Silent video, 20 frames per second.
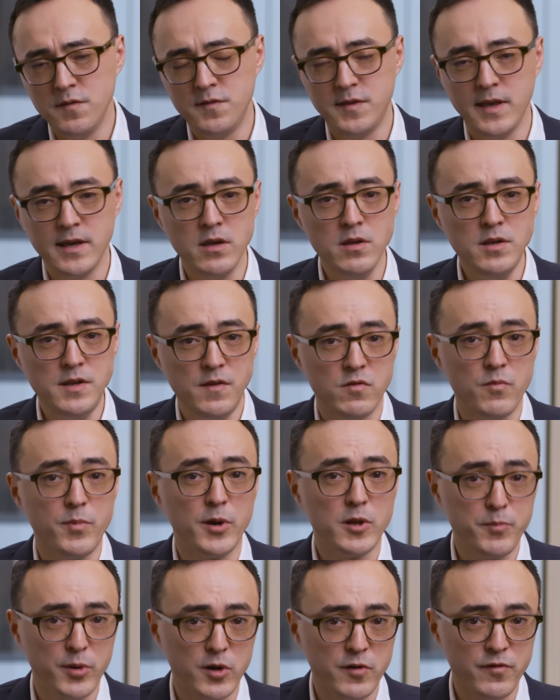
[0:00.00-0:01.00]
Second is
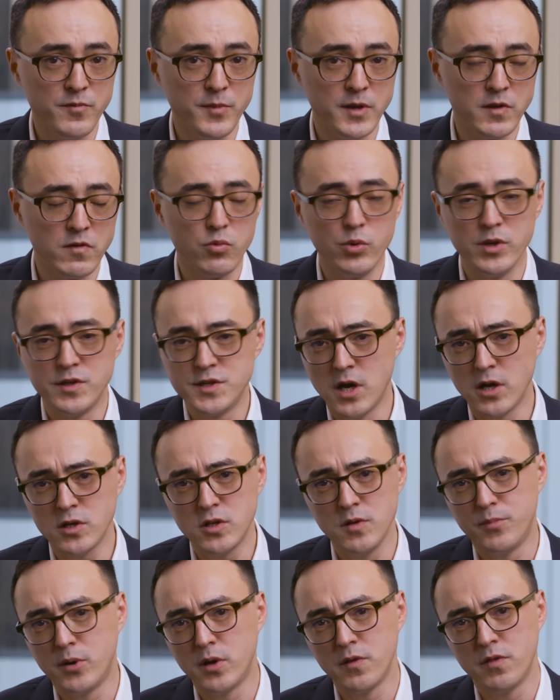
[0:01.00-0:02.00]
about performance. We
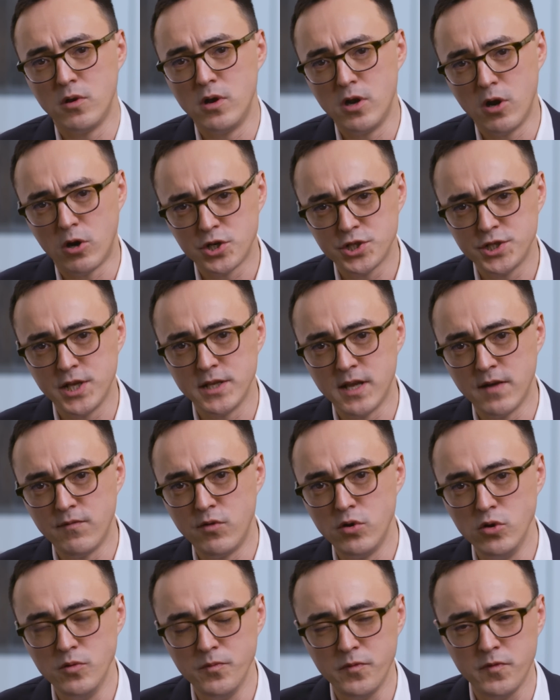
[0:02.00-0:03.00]
talked about the large data
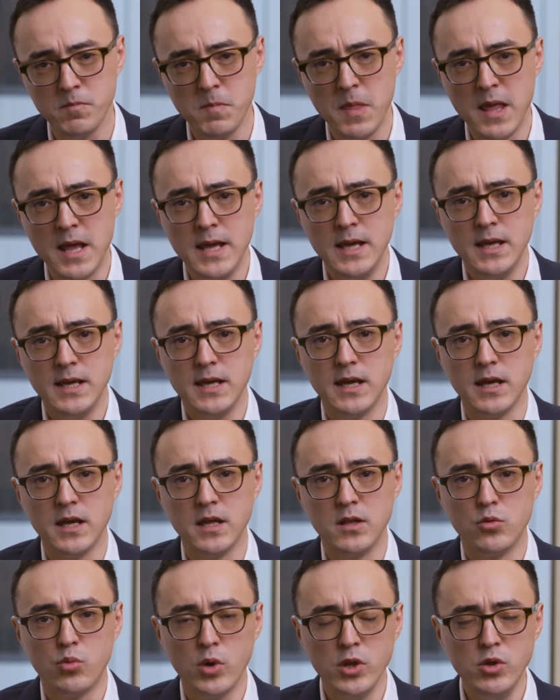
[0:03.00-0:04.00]
volumes.
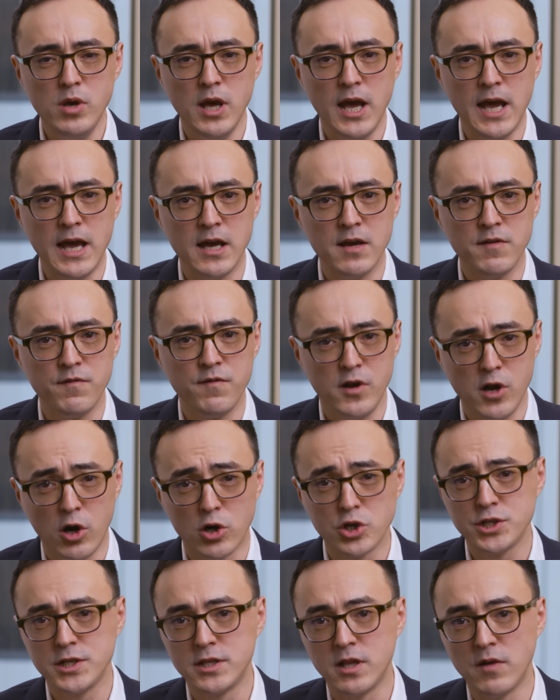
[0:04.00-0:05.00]
And when you have
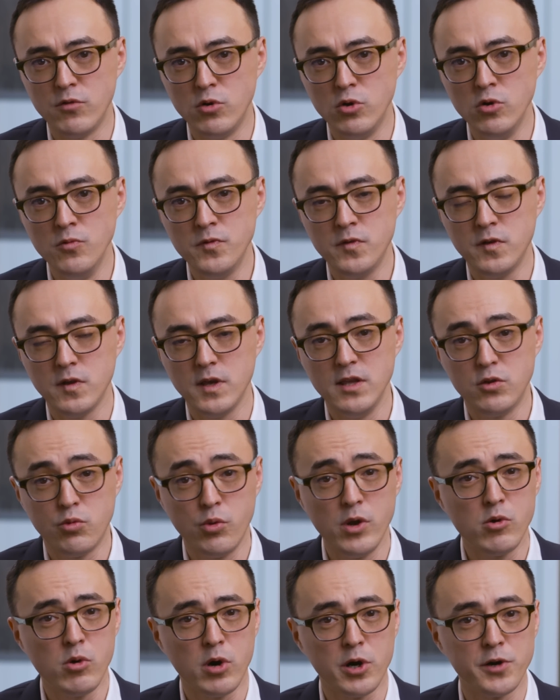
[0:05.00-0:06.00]
large data volumes, it
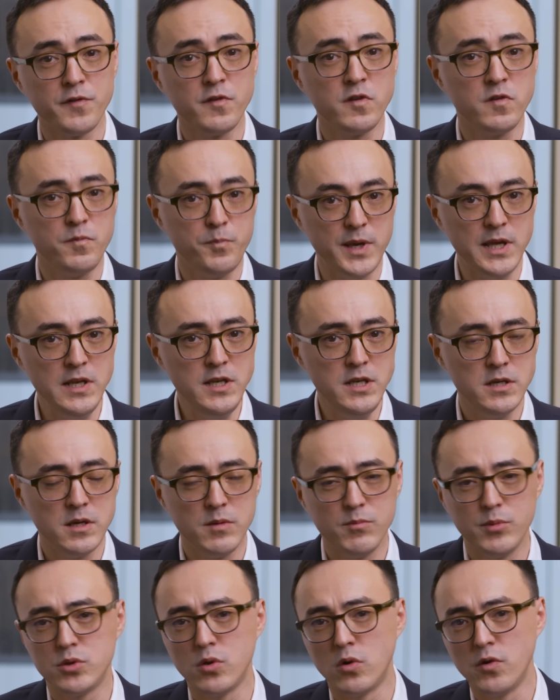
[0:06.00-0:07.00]
requires speed,
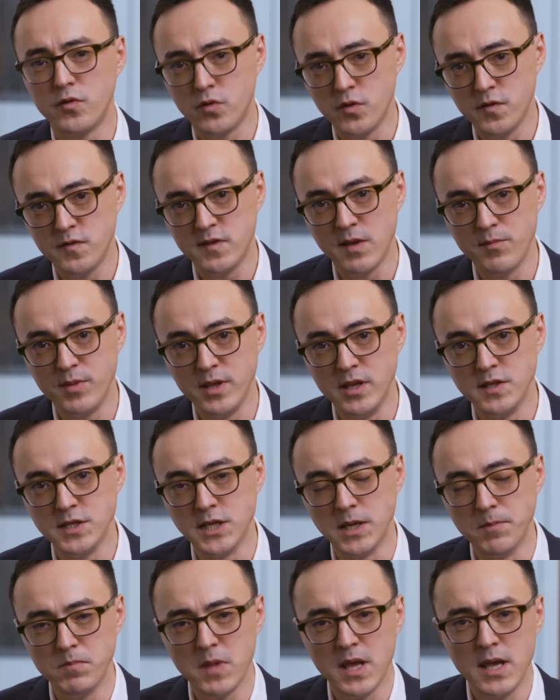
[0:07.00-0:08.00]
but also
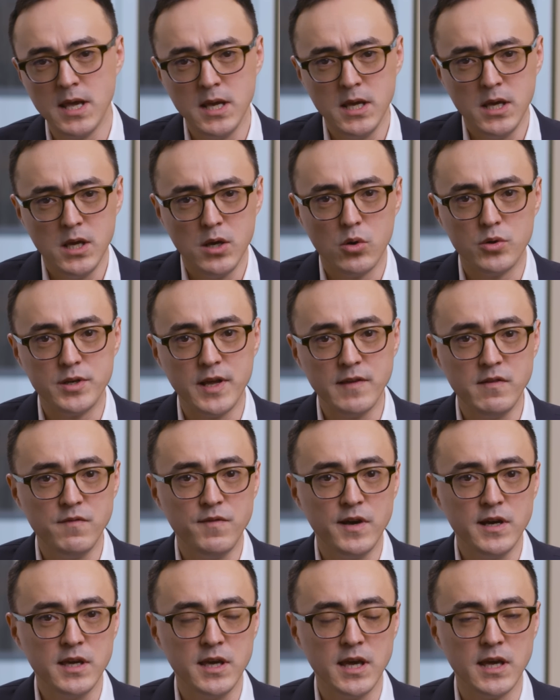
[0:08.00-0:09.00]
stability.
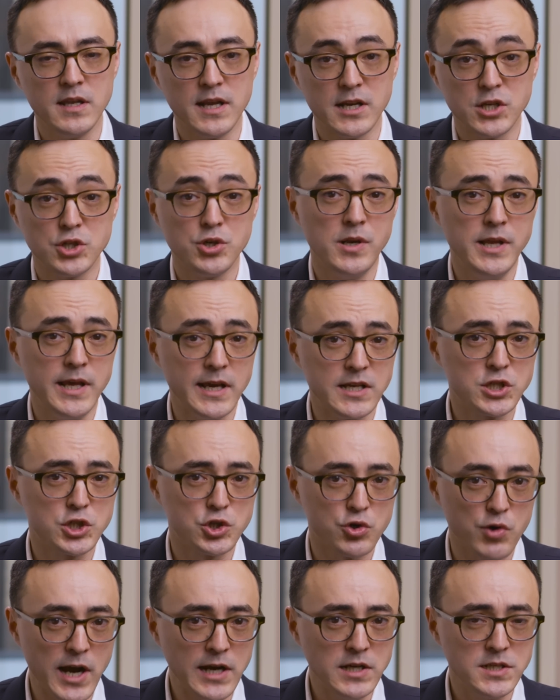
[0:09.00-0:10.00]
Odaseva can actually
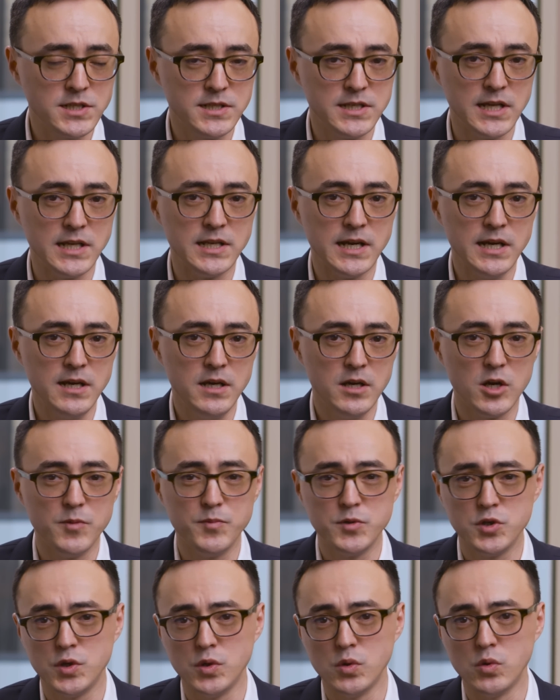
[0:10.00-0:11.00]
extract data
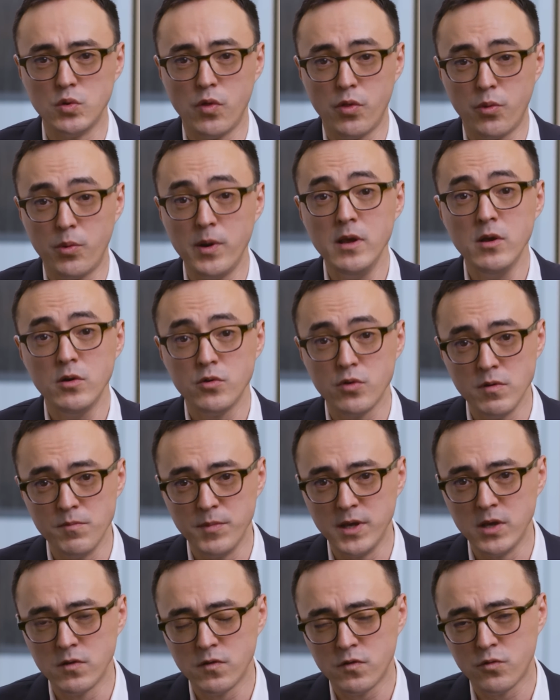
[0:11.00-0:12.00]
up to 300
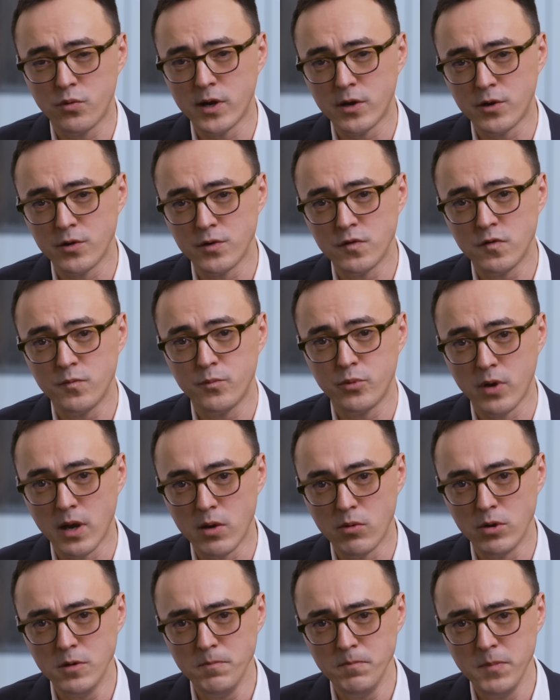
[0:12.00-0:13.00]
million records per
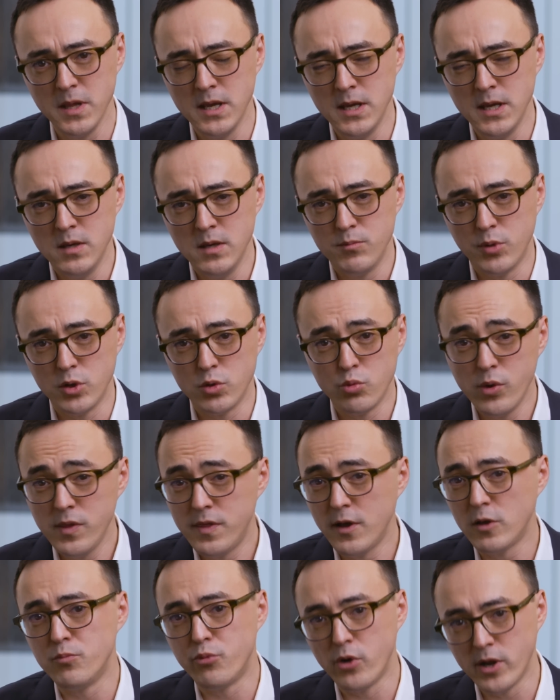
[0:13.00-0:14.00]
hour, but
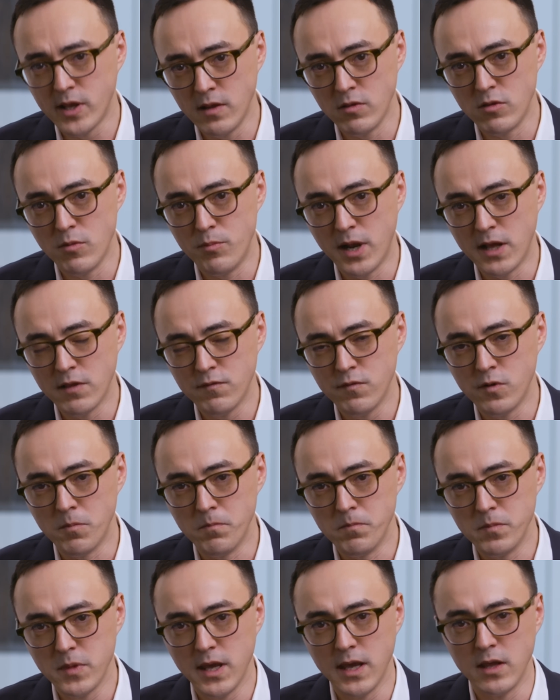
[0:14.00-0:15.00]
without breaking the
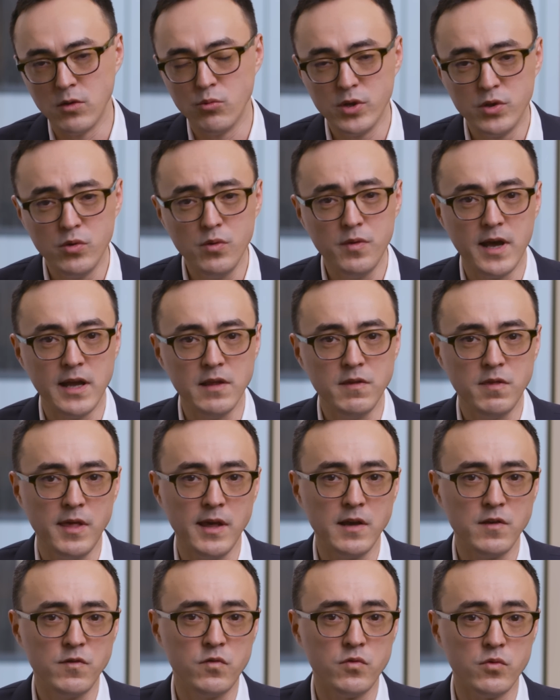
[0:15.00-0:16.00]
platform. And we do that
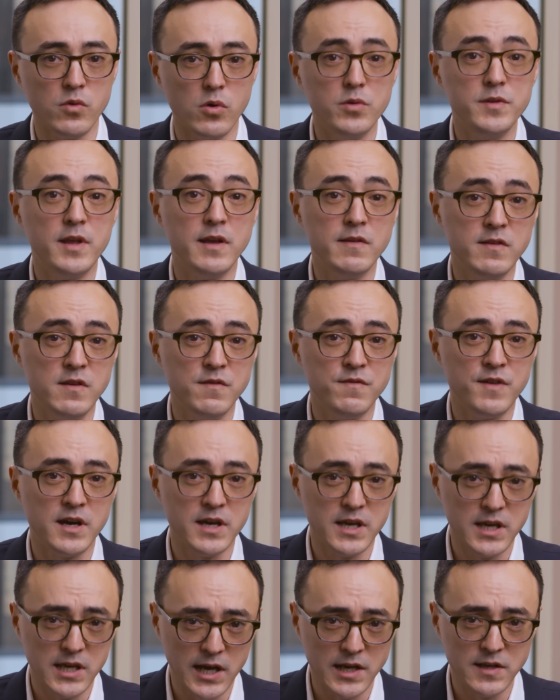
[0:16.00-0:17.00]
thanks to
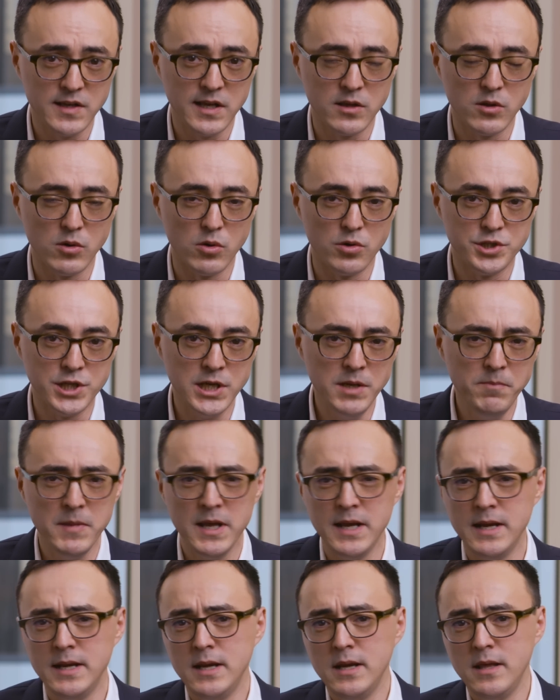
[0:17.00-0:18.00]
Odaseva AI technology
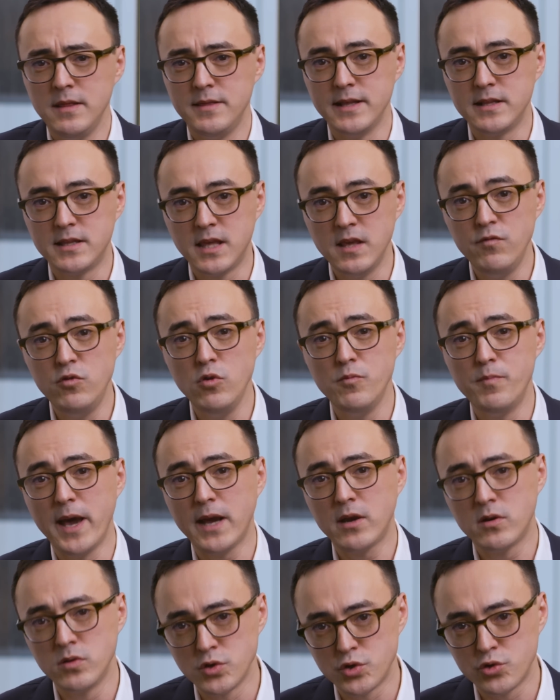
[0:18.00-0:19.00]
that gives you
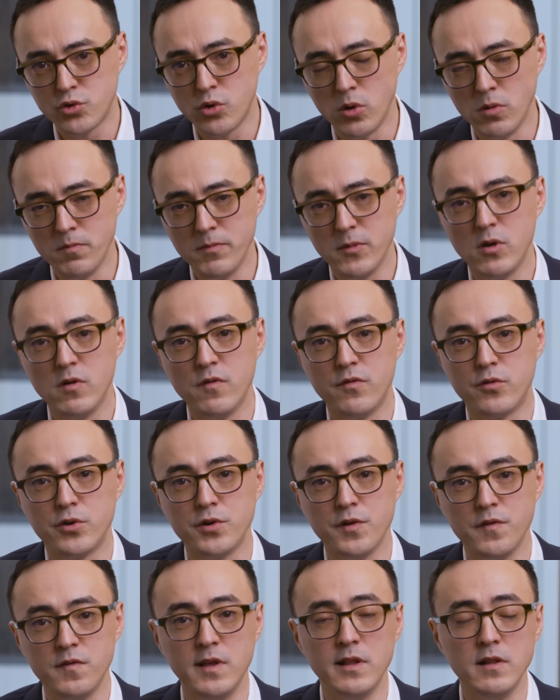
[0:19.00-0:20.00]
back control
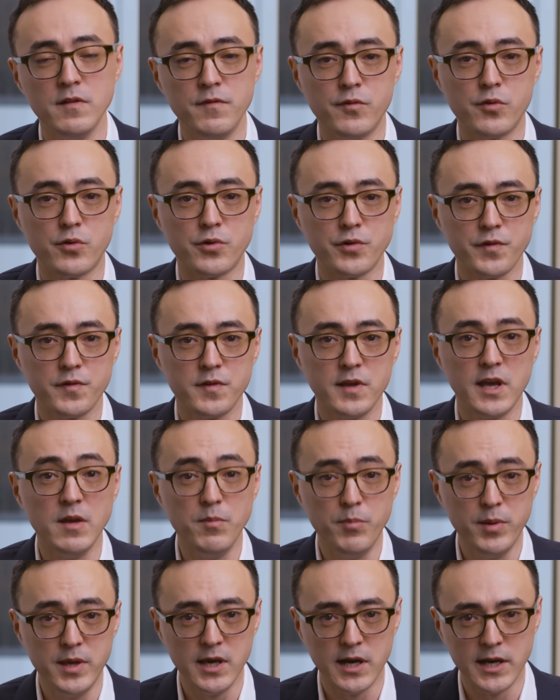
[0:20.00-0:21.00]
over Salesforce
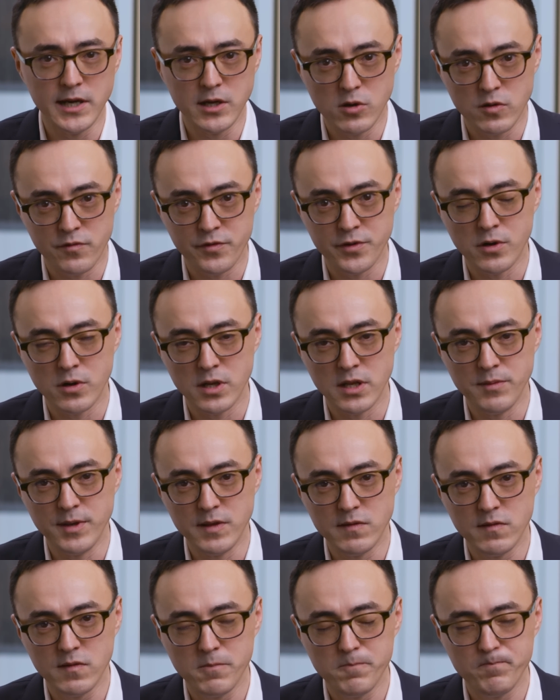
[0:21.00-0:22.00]
API governor
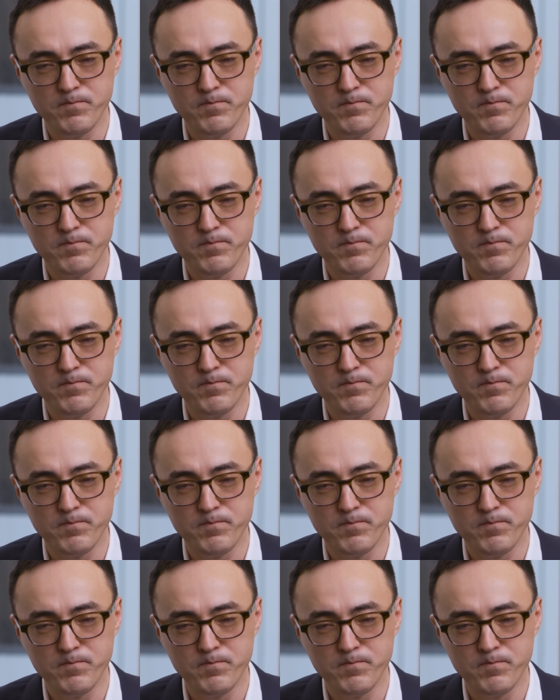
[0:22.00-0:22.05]
limits.